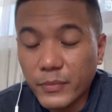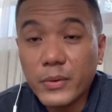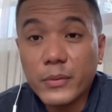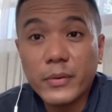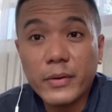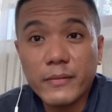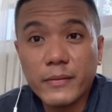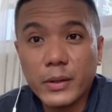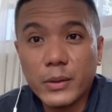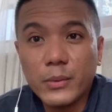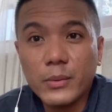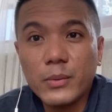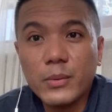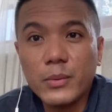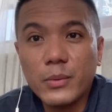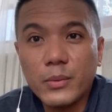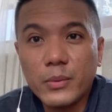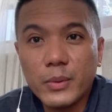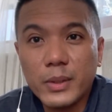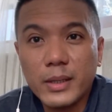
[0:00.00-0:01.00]
review
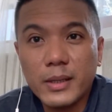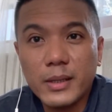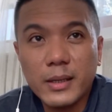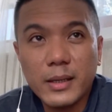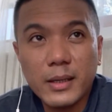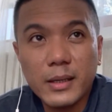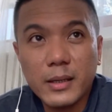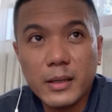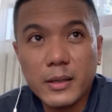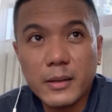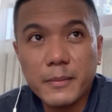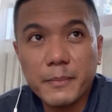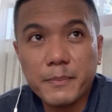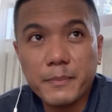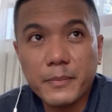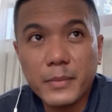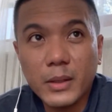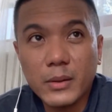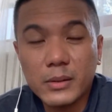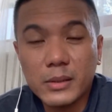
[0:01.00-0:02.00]
with the
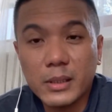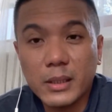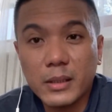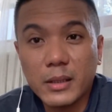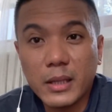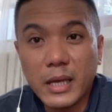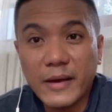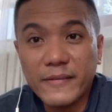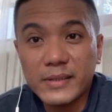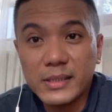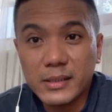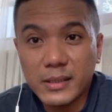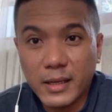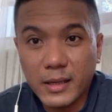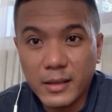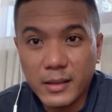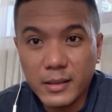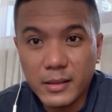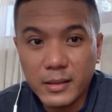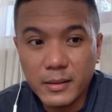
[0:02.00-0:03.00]
hotel that I've stayed
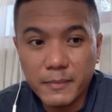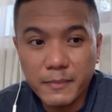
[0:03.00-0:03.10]
in.